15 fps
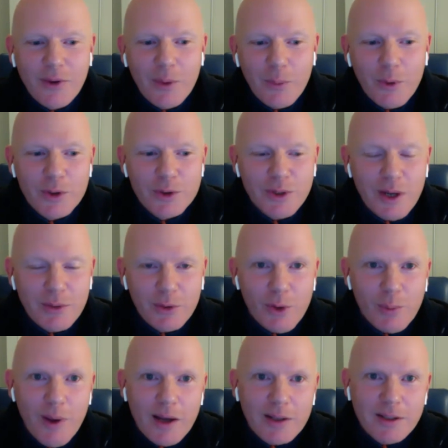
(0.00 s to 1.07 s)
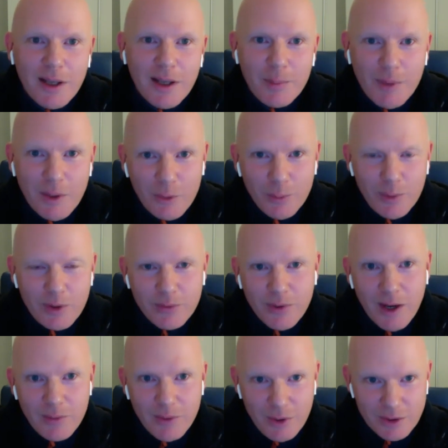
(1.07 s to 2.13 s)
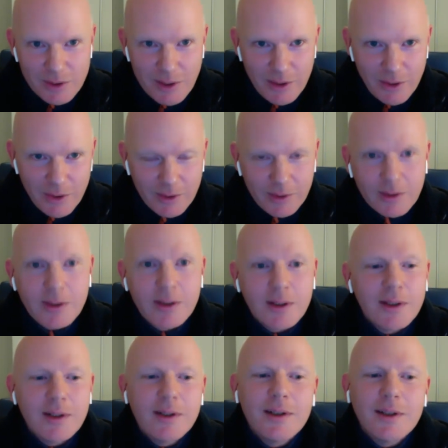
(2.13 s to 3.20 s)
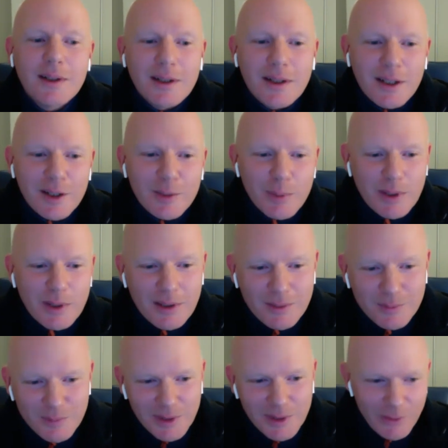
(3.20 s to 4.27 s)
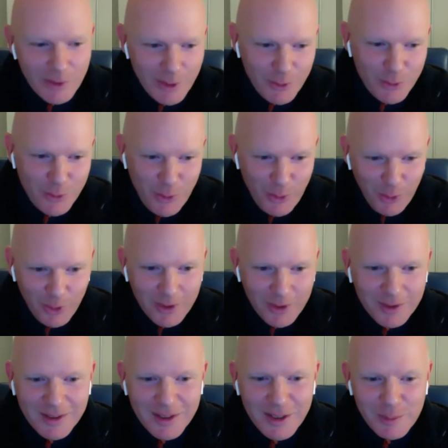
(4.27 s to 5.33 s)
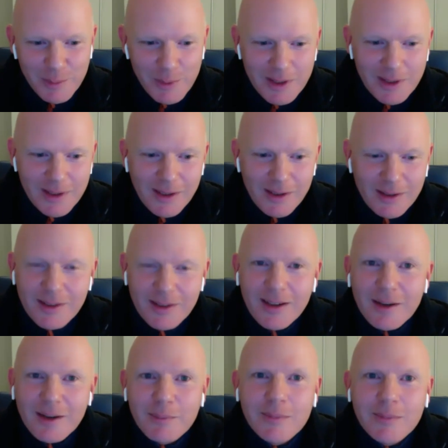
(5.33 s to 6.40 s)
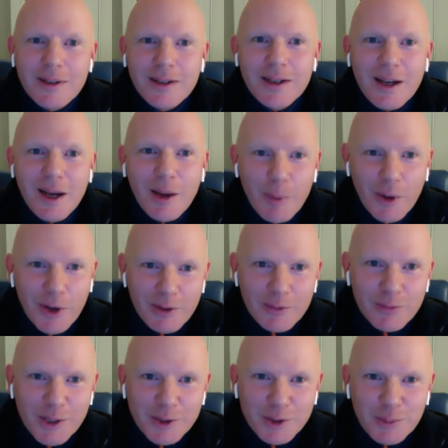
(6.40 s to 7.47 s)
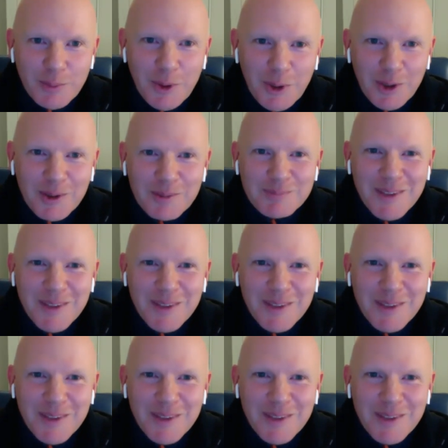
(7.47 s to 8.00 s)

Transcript: was to ever go back to him, it would be 5 years later, and he'd be living in New York, and he'd be a budding fashion model.